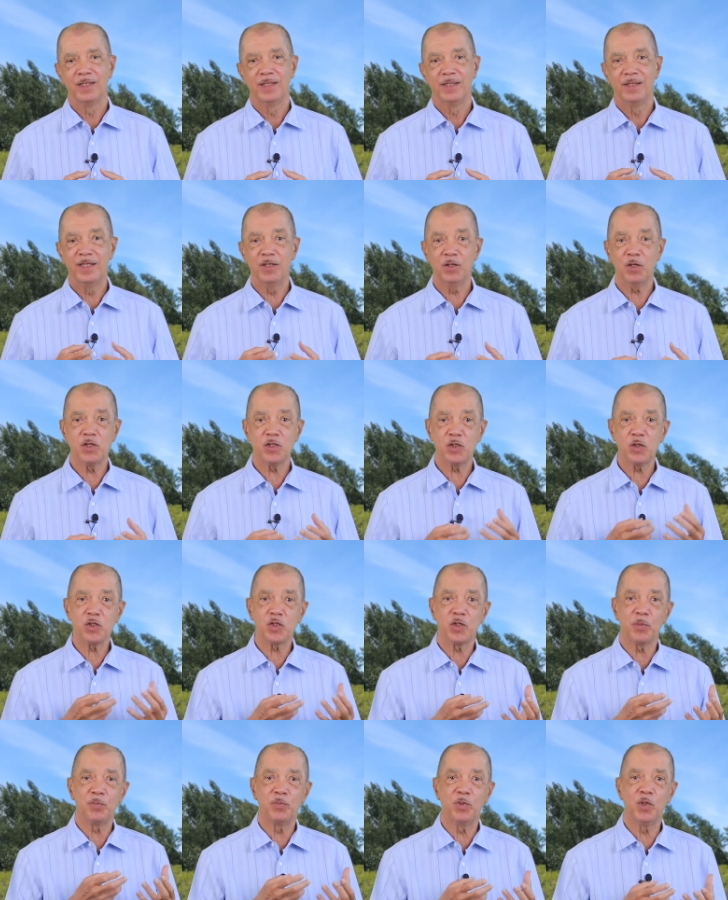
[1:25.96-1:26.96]
They also
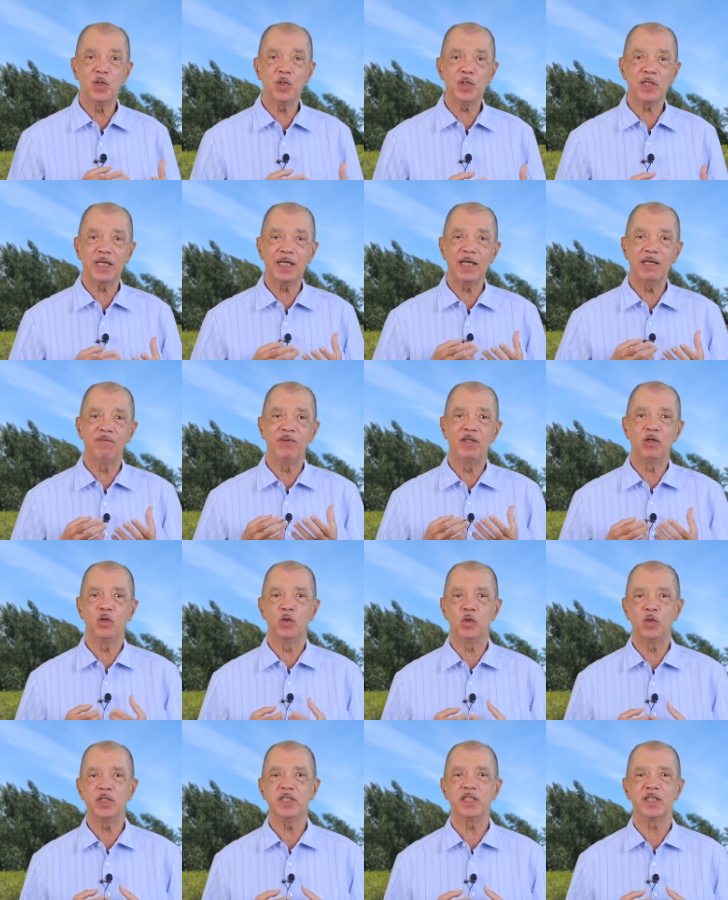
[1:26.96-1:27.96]
support
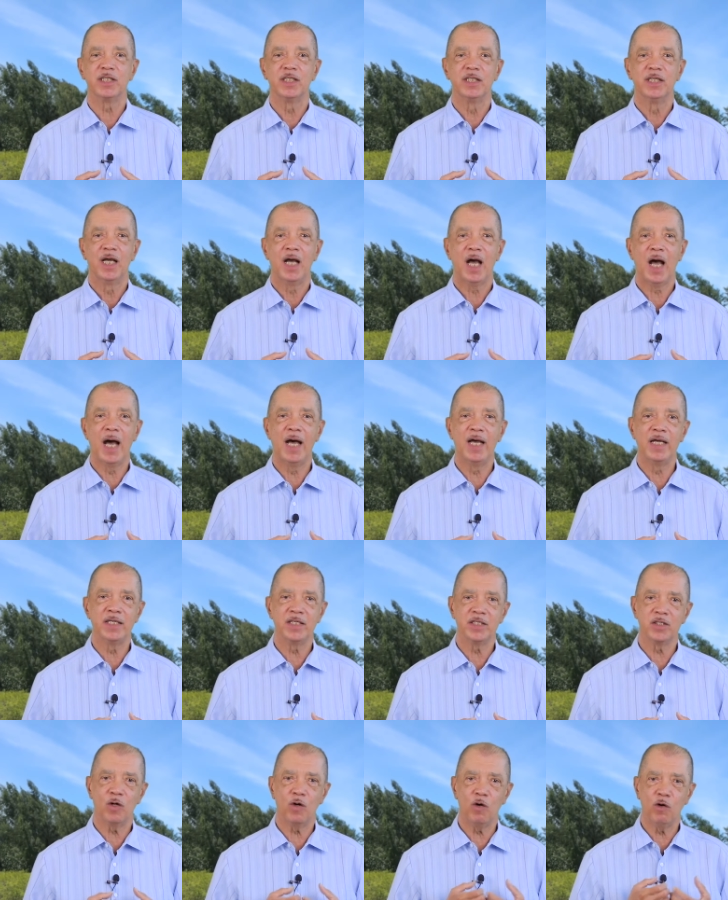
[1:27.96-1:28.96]
livelihood
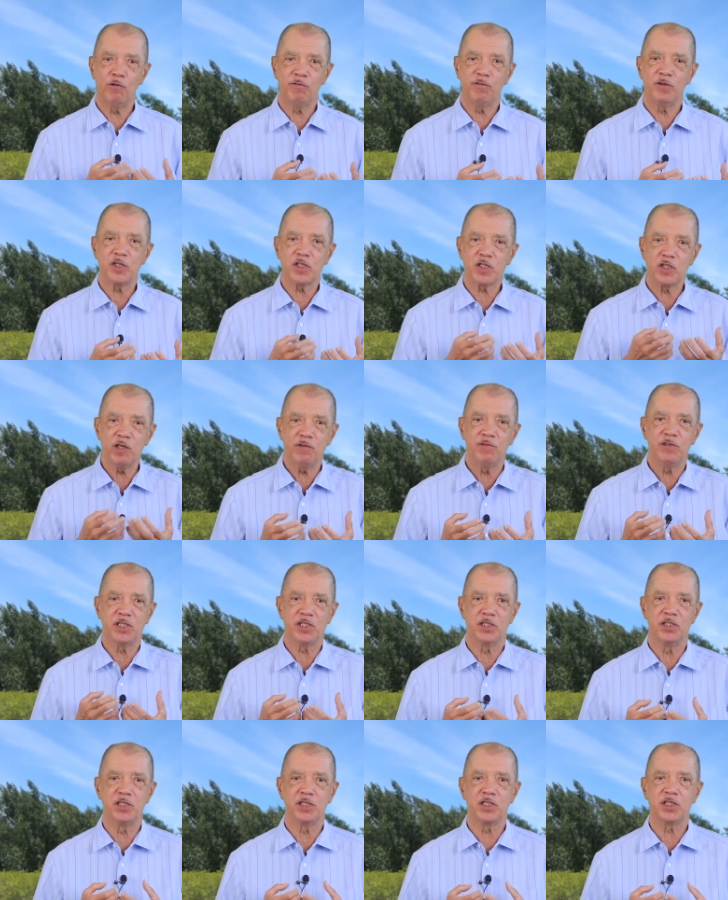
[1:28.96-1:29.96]
and offer
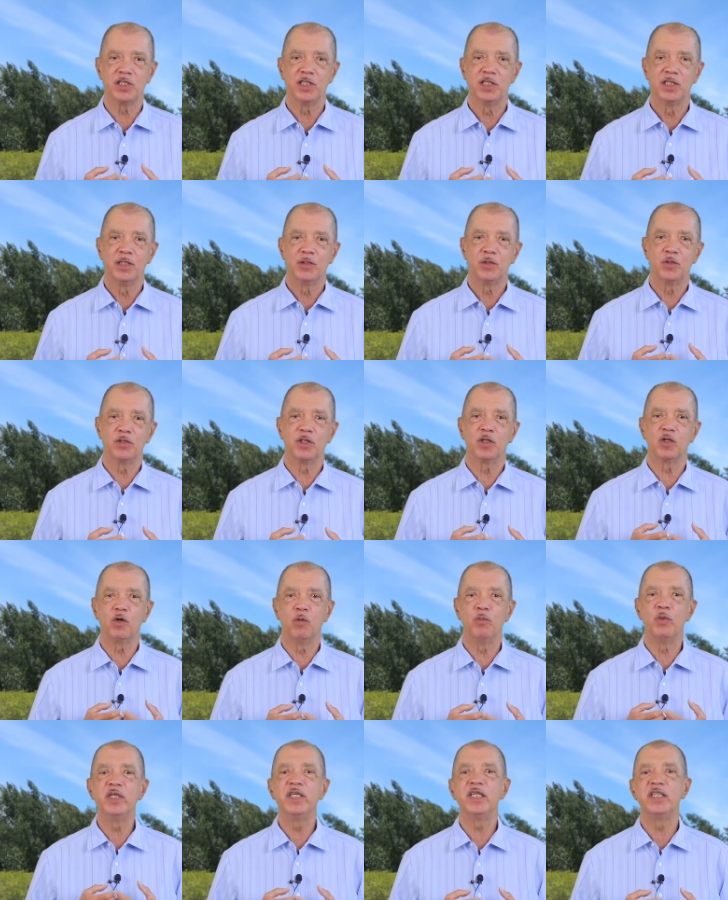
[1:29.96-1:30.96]
services to the
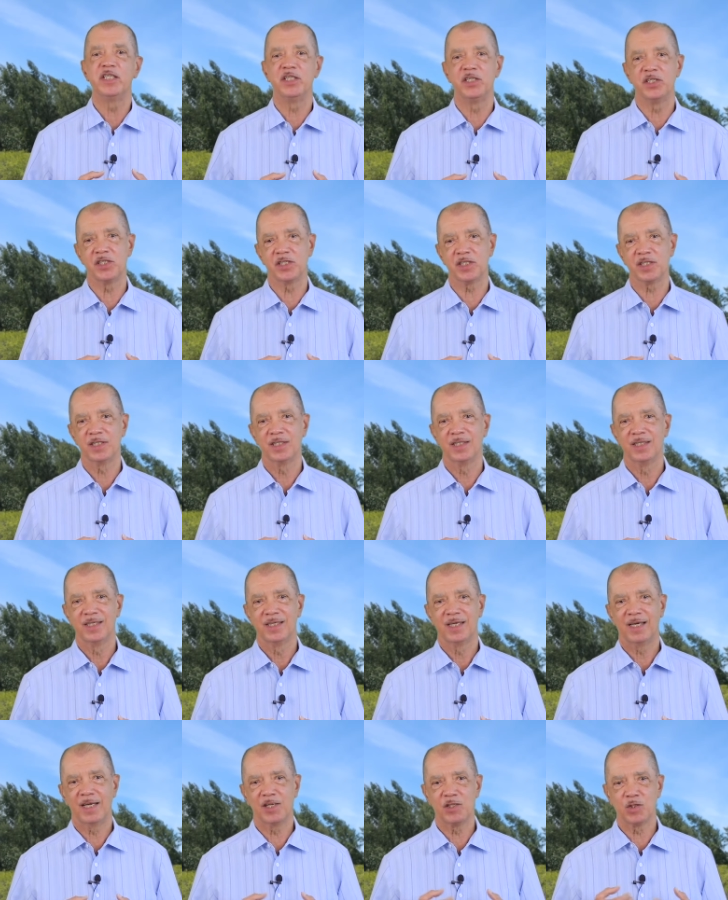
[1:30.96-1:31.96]
communities,
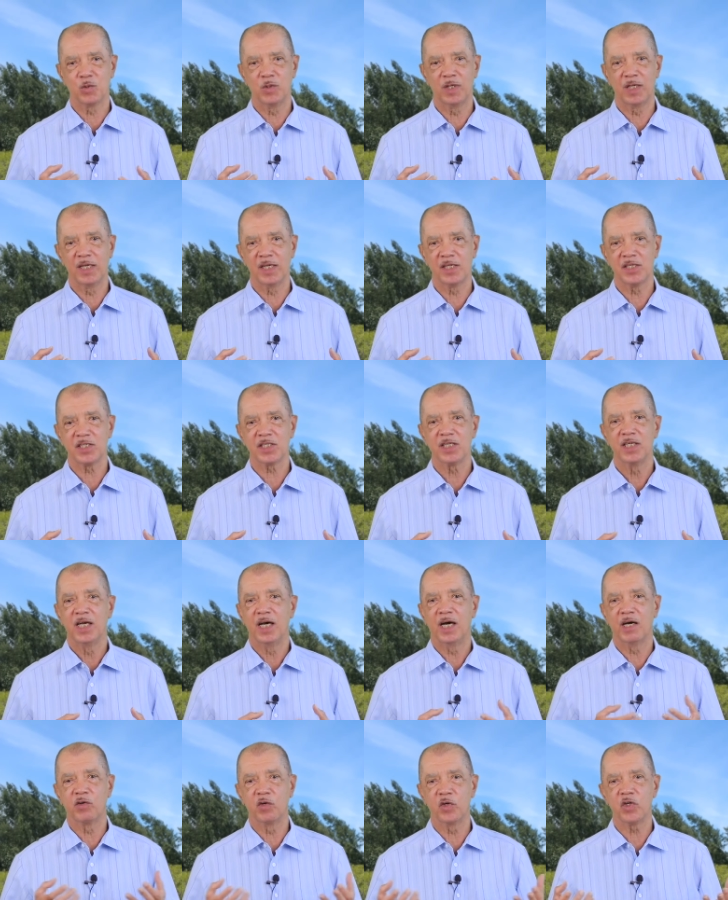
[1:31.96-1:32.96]
as well as
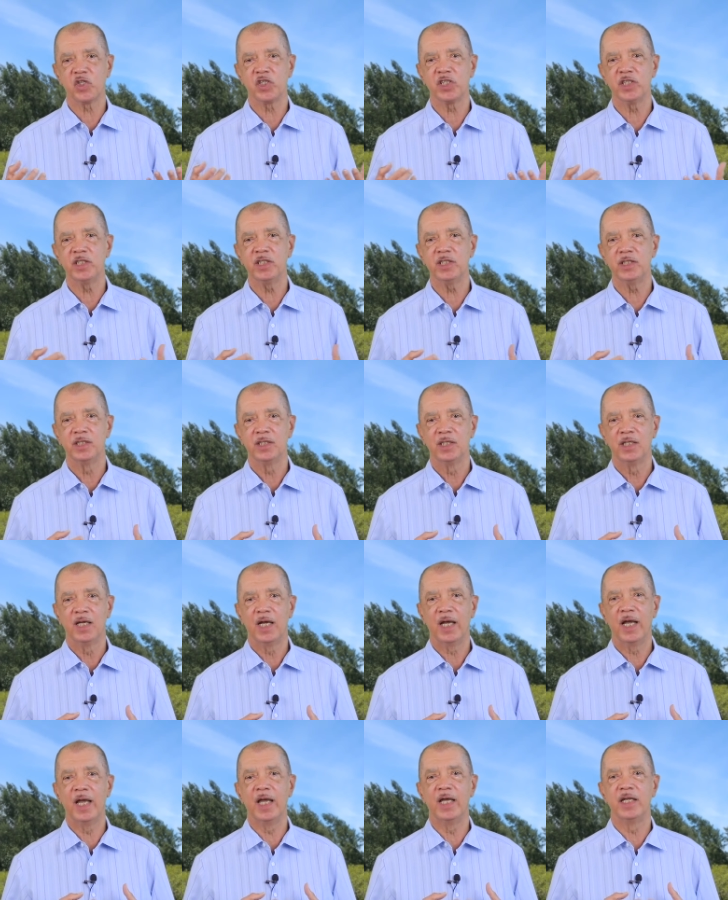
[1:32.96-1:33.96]
accretion
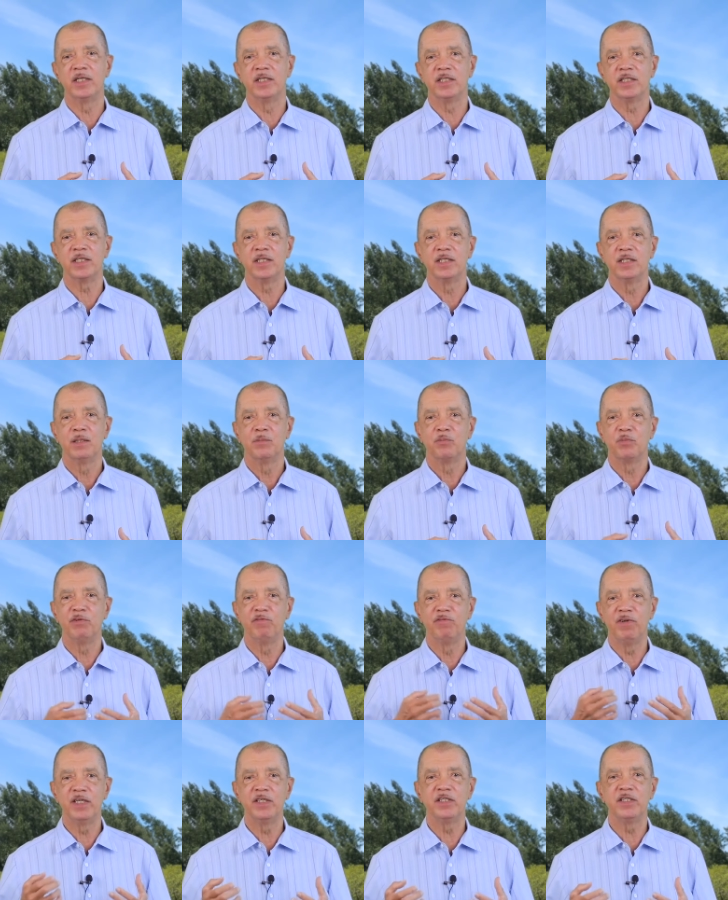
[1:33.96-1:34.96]
and
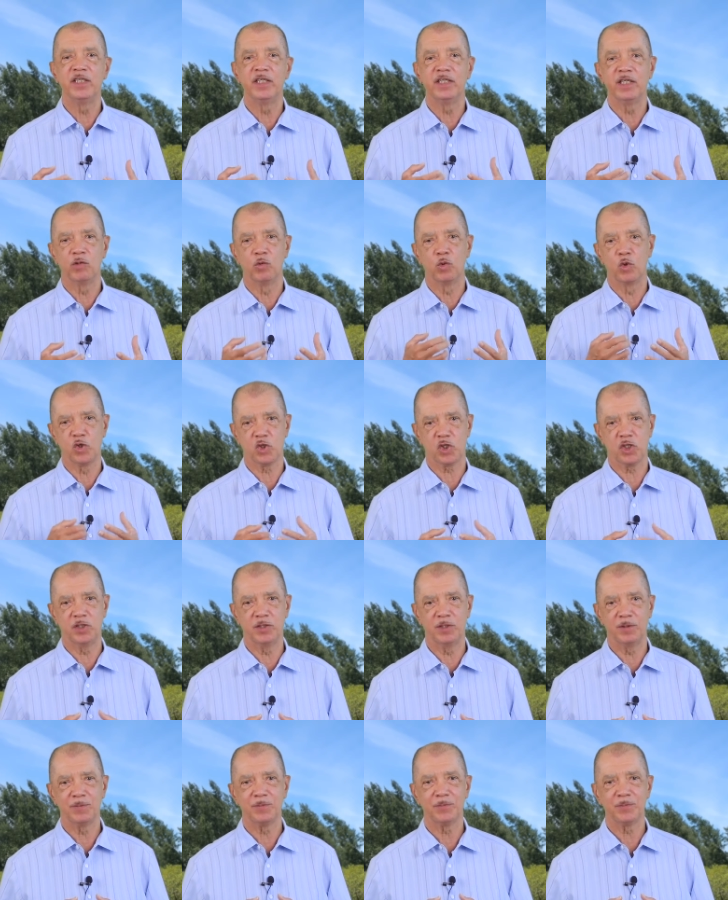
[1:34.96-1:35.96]
preventing erosion.